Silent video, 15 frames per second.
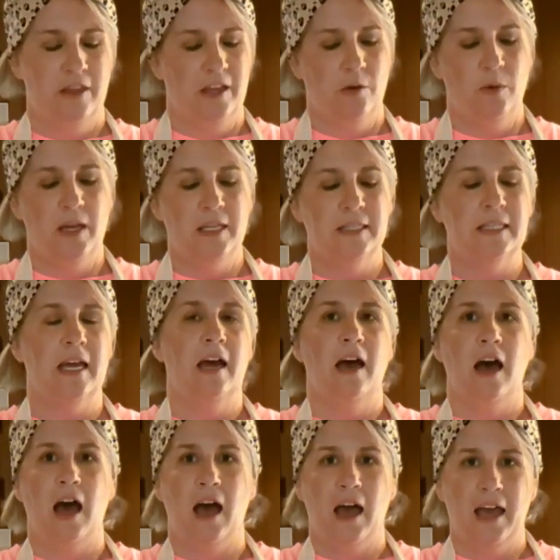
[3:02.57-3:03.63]
I think it was,
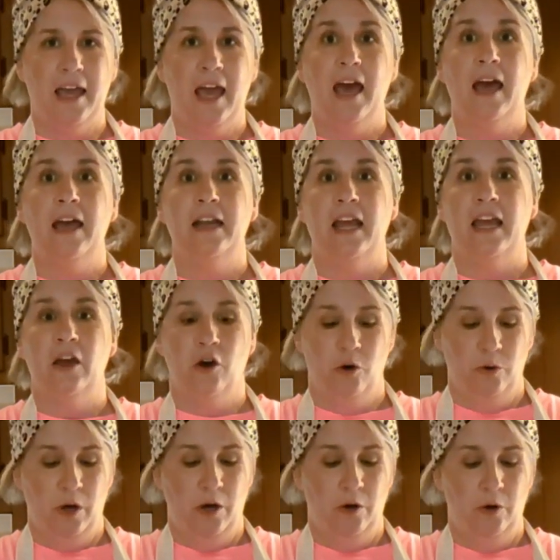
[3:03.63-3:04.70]
I had a
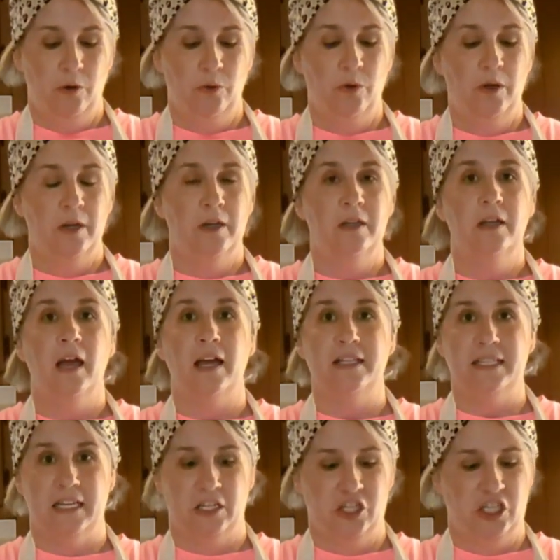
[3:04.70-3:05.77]
HoHo
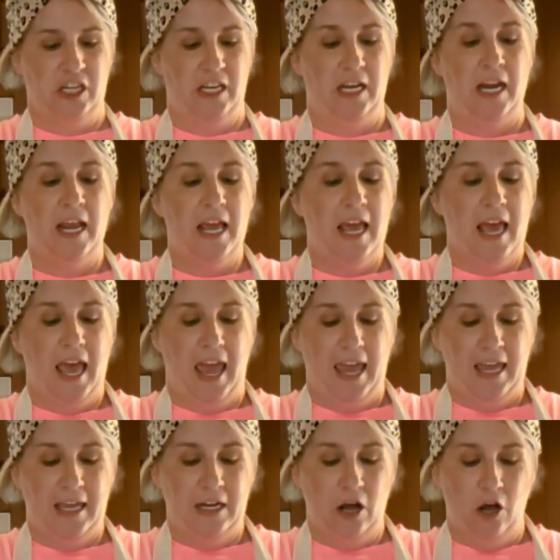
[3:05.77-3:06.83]
addiction,
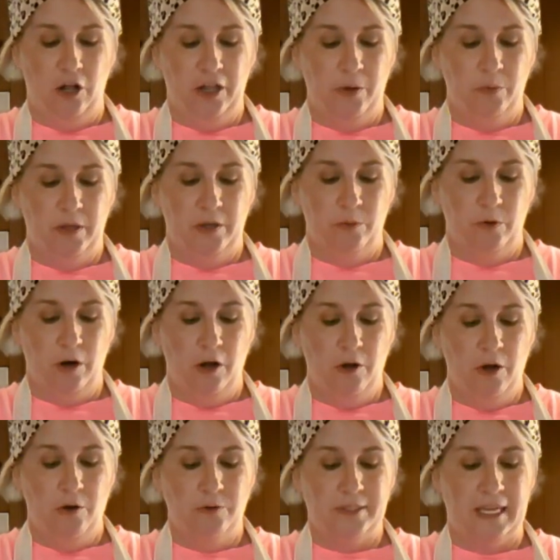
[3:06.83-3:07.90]
and all I wanted were
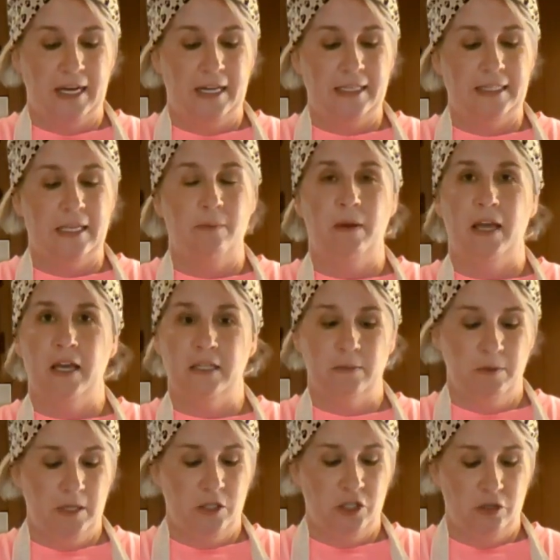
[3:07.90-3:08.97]
HoHos. And I sent my
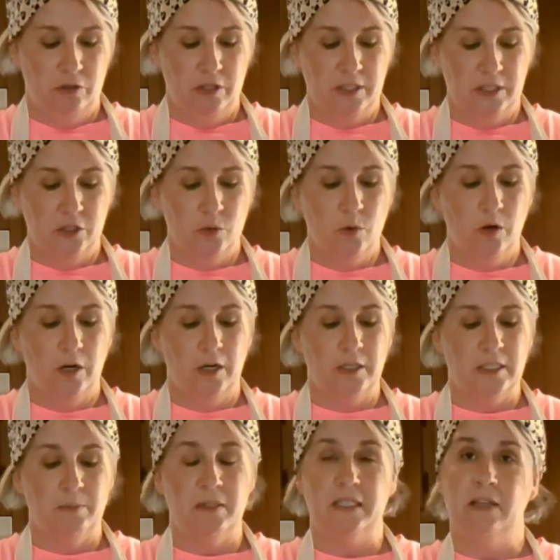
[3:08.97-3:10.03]
husband to the
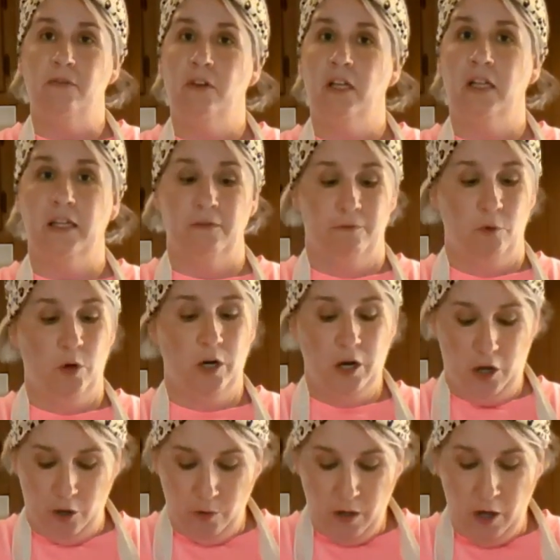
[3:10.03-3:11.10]
store specifically
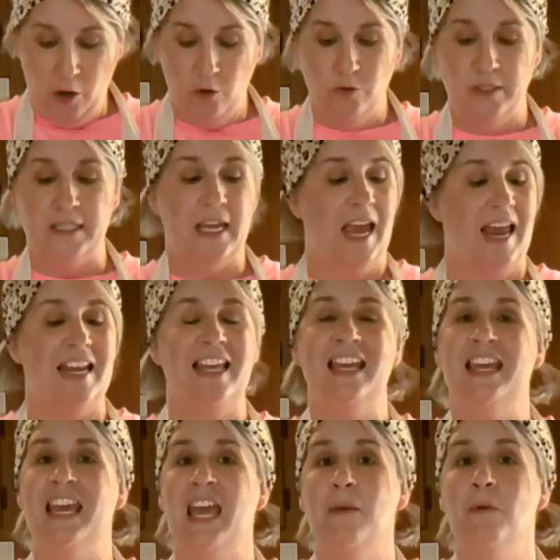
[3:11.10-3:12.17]
for HoHos, and
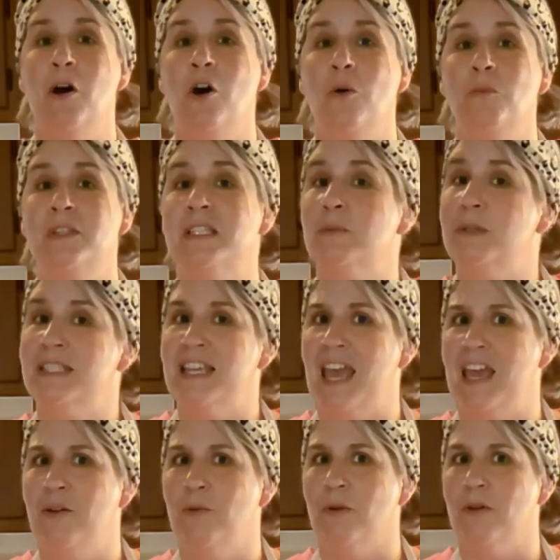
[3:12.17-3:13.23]
he came home with Swiss
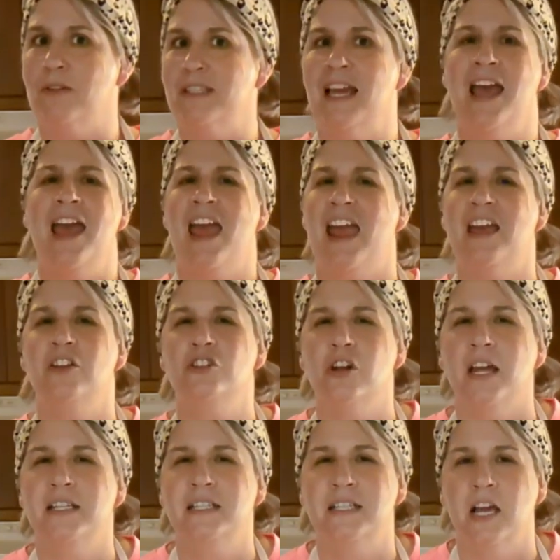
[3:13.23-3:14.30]
cake rolls and
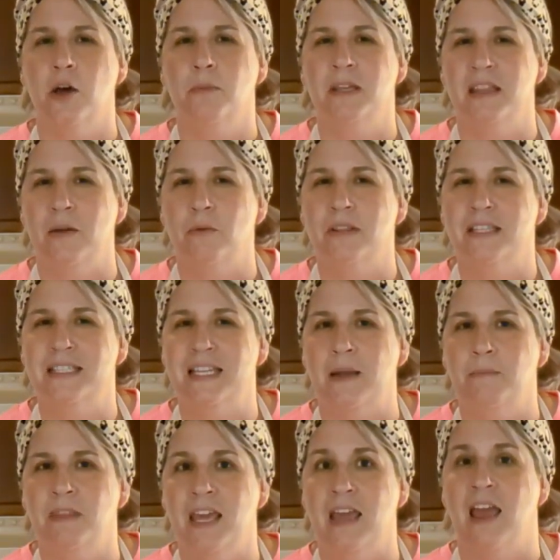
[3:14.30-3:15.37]
tried to tell me they were the
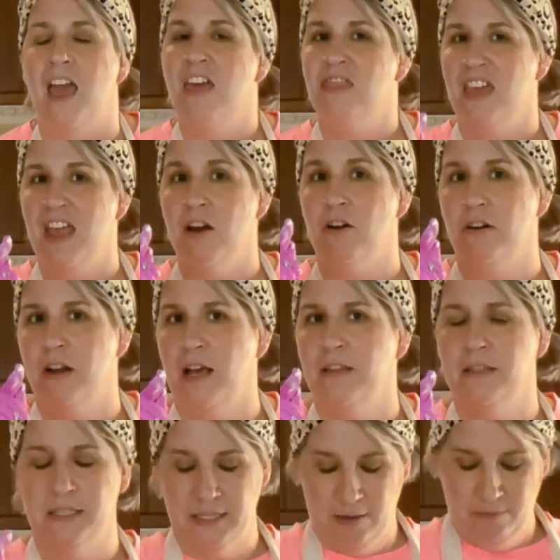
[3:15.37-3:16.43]
same thing. They are
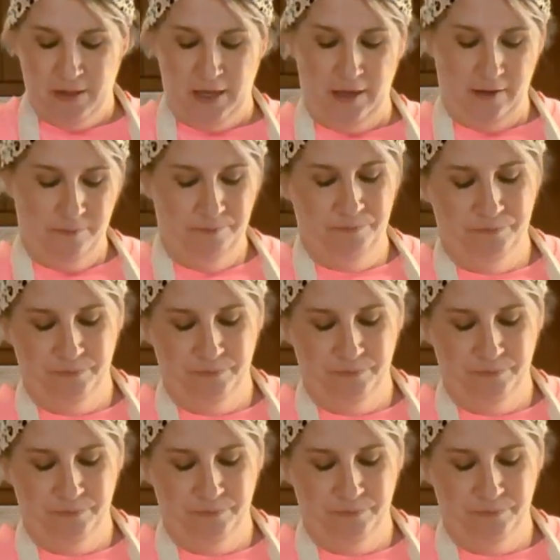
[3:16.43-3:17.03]
not the same thing.